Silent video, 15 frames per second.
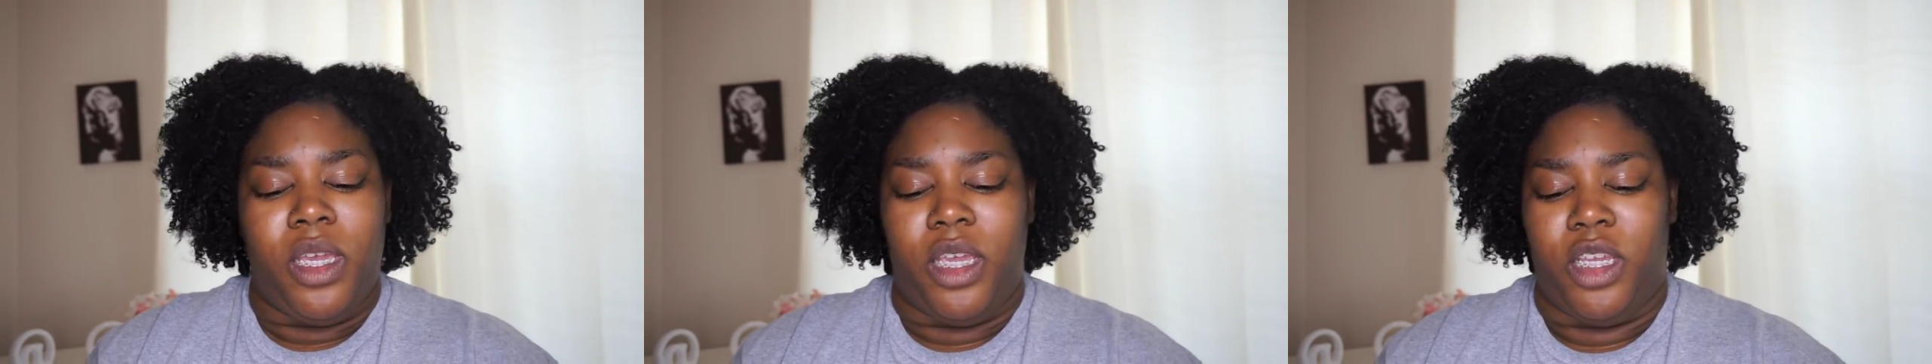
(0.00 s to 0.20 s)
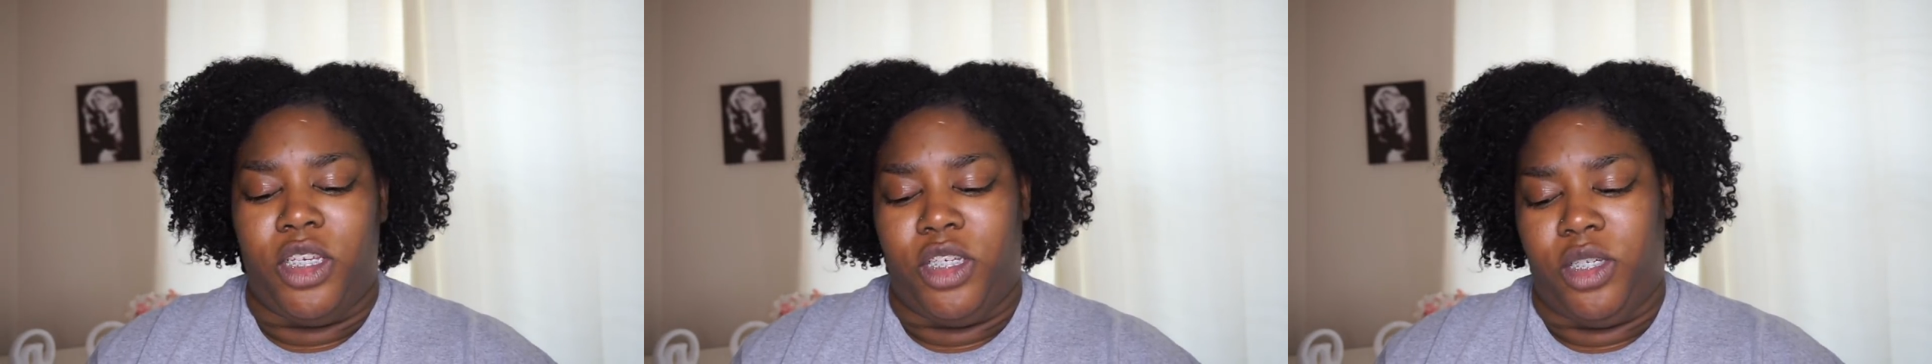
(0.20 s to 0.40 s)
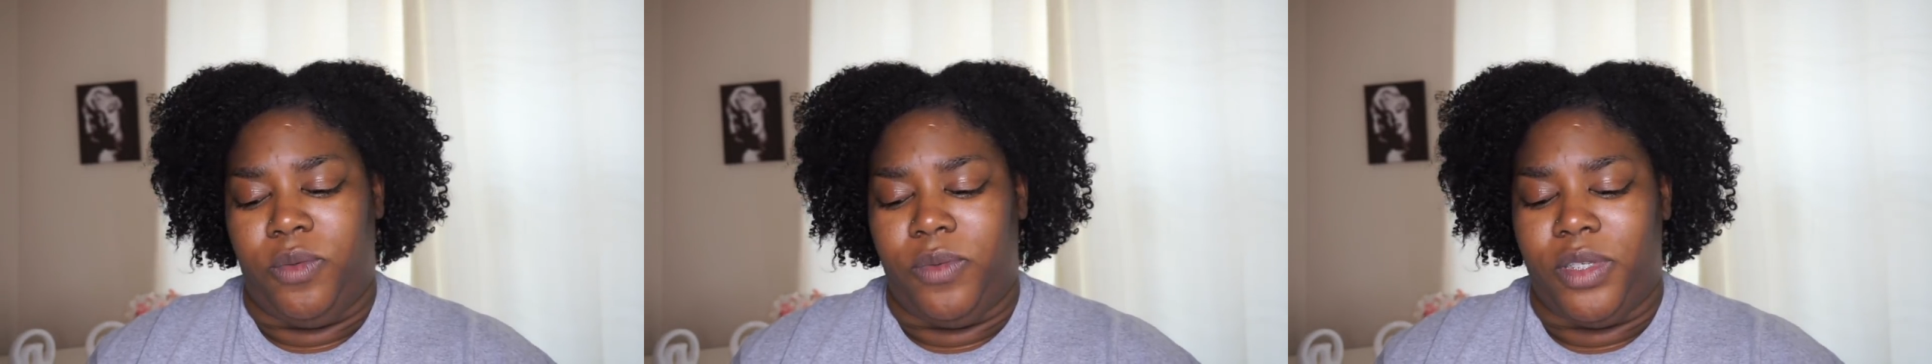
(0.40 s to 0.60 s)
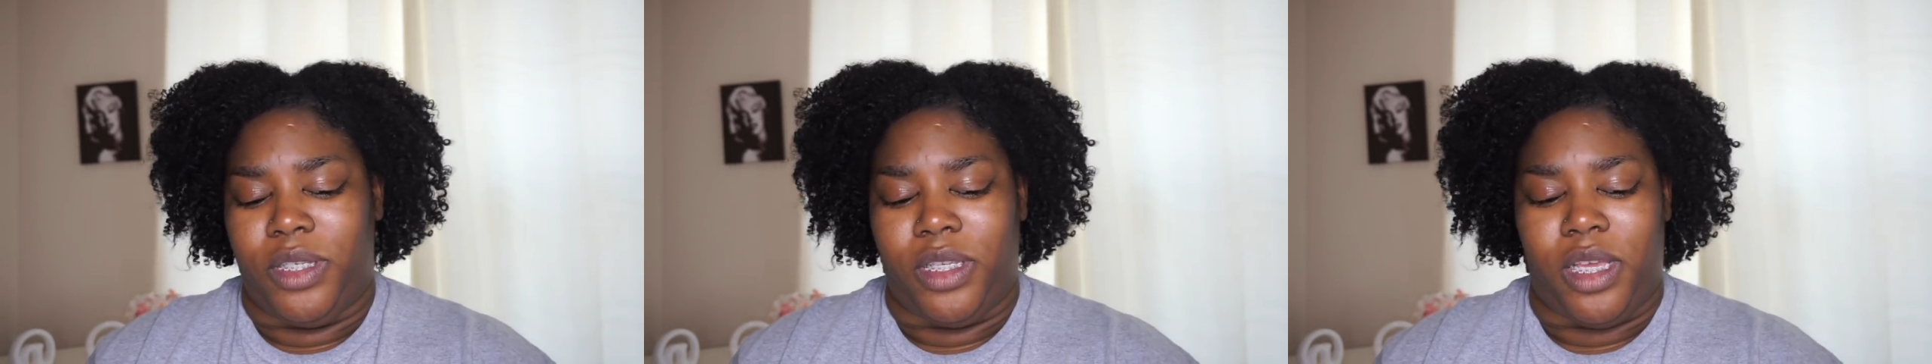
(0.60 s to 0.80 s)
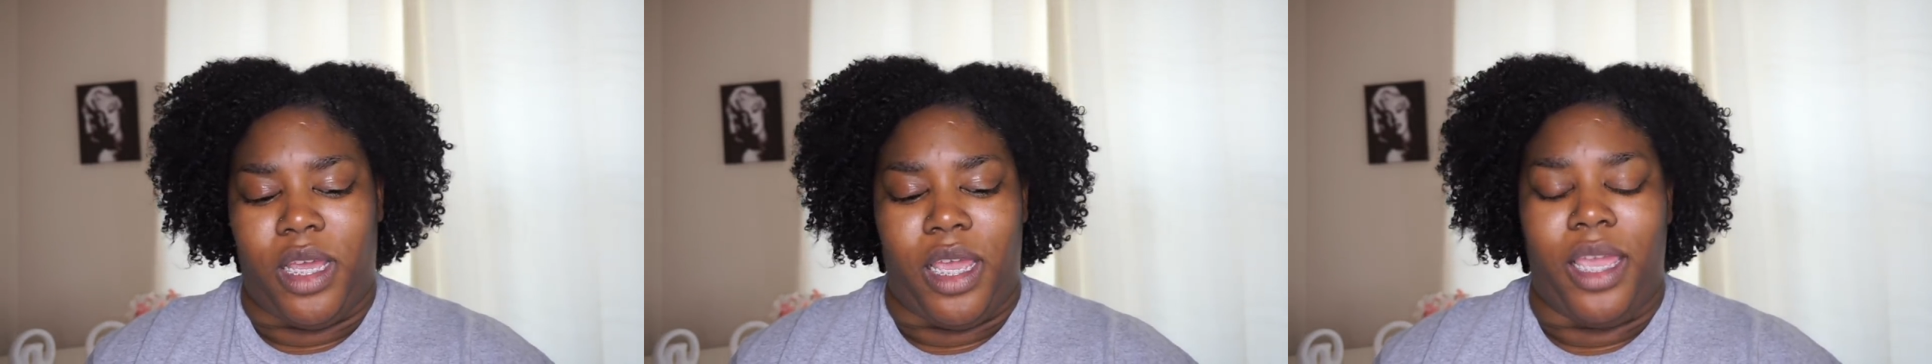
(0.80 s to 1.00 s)
And she
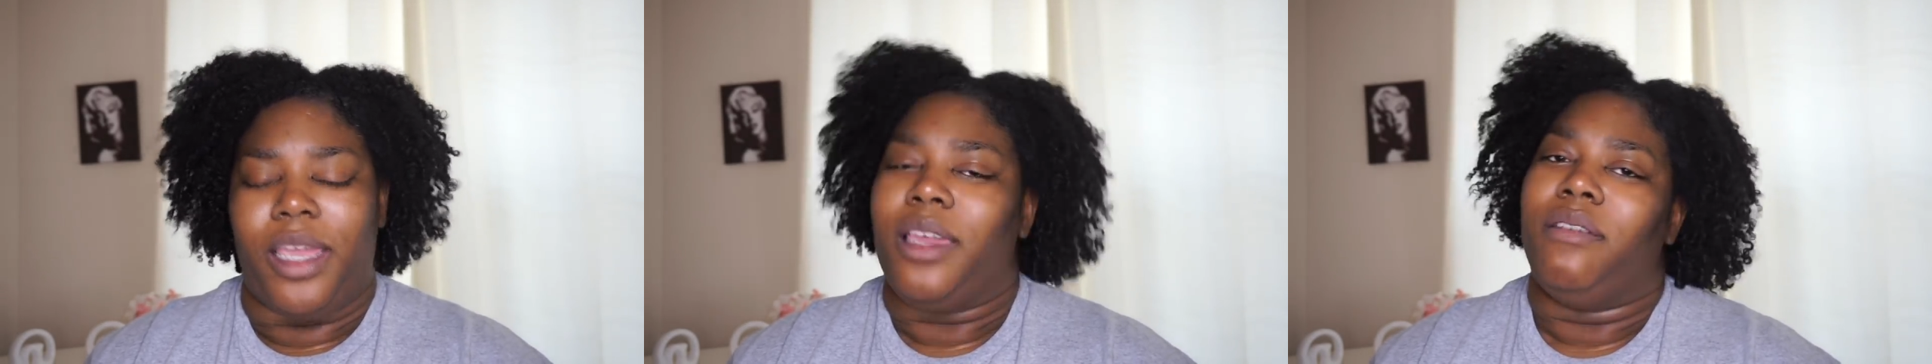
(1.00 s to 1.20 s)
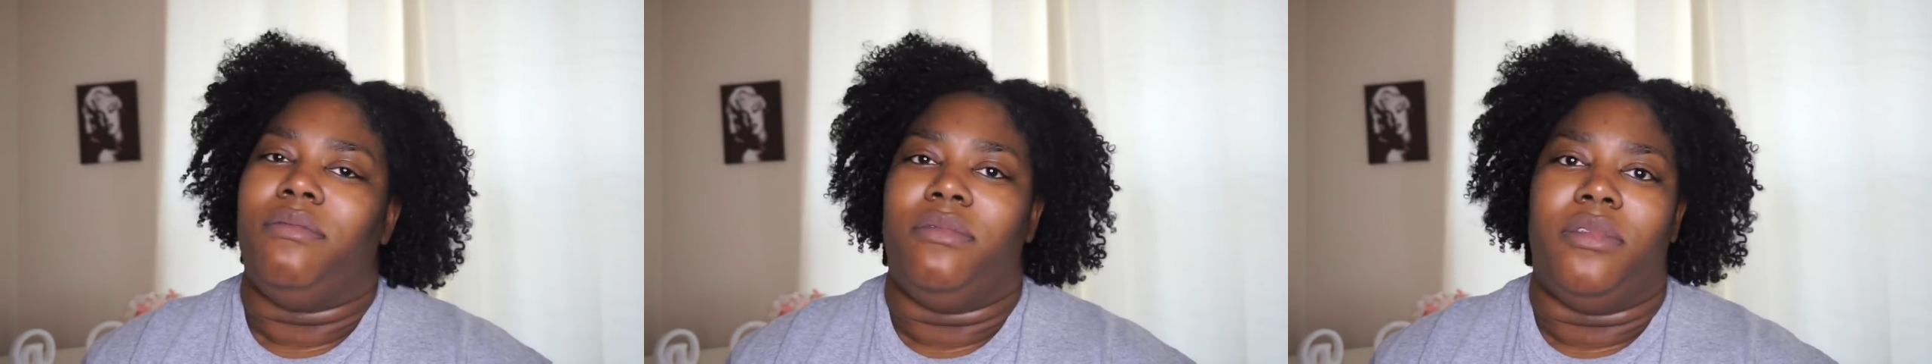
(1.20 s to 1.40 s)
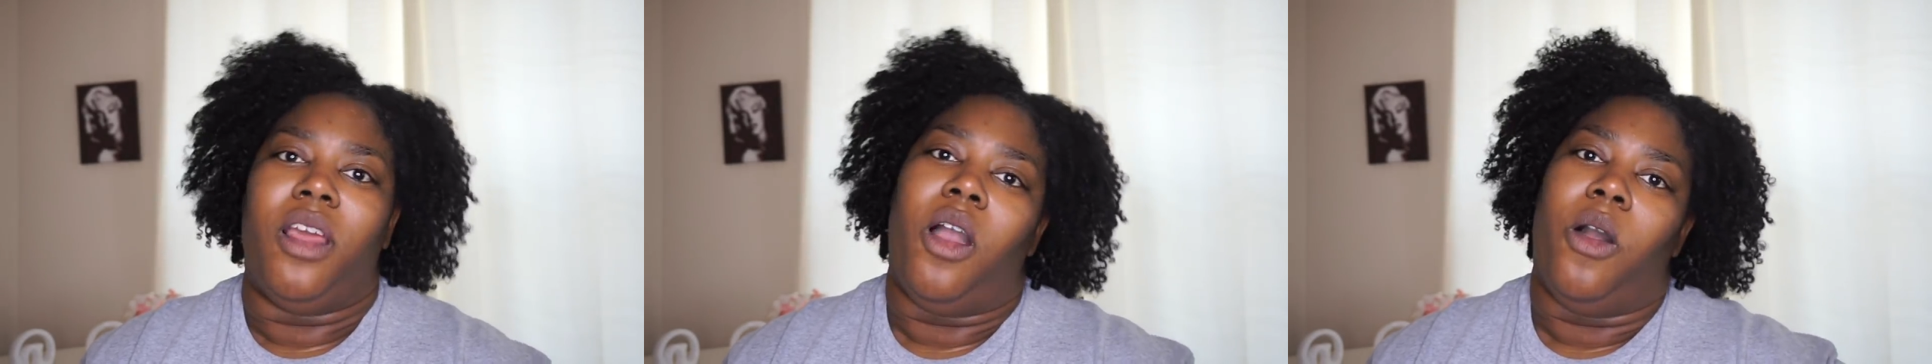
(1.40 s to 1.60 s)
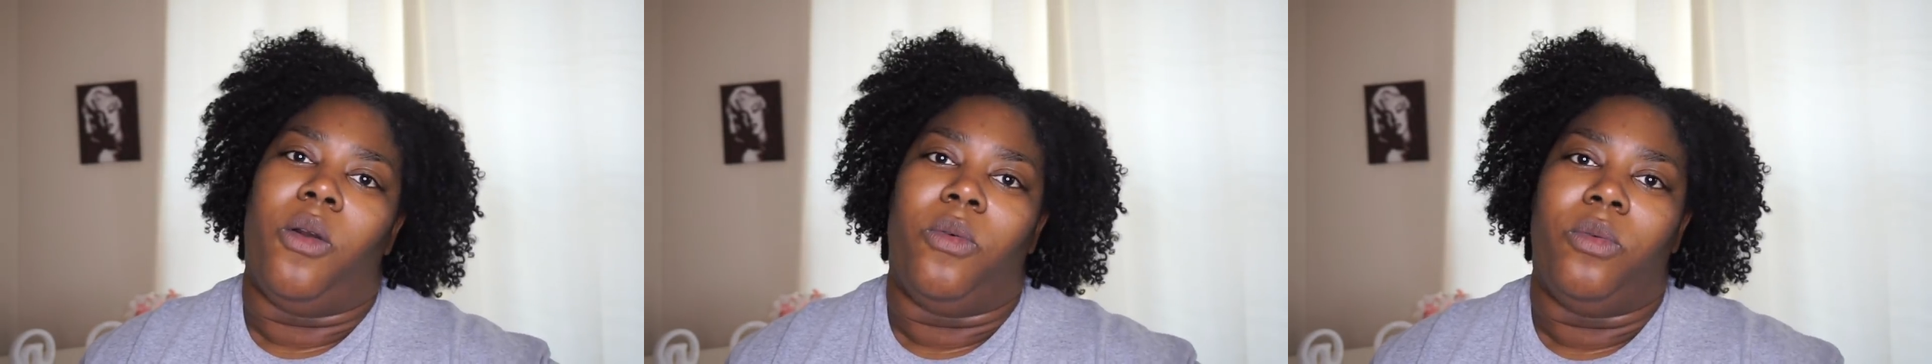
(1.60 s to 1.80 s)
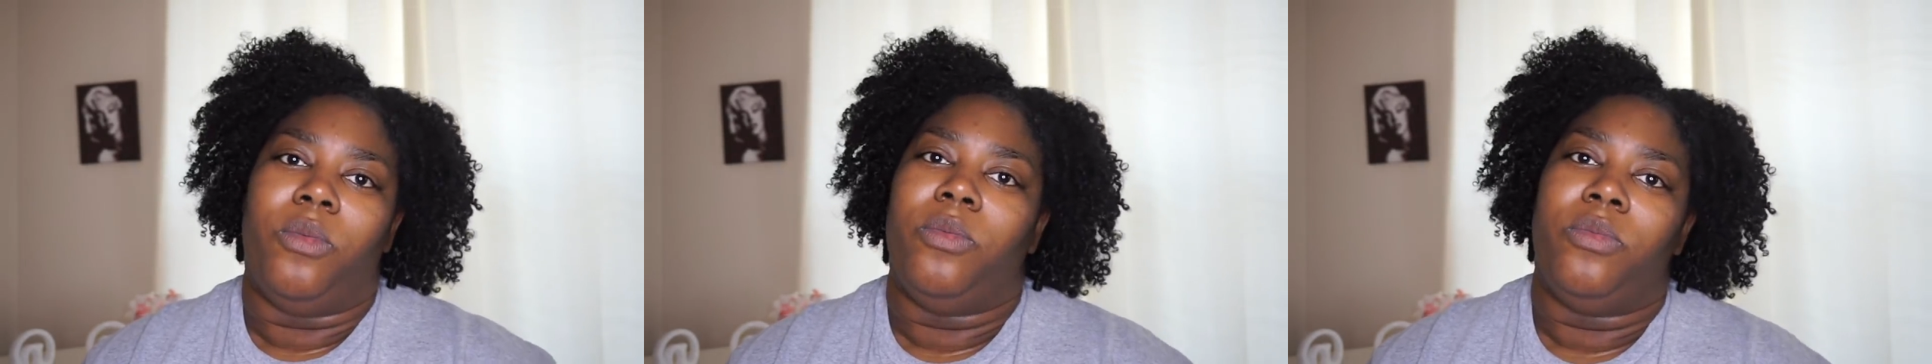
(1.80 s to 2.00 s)
was like, no,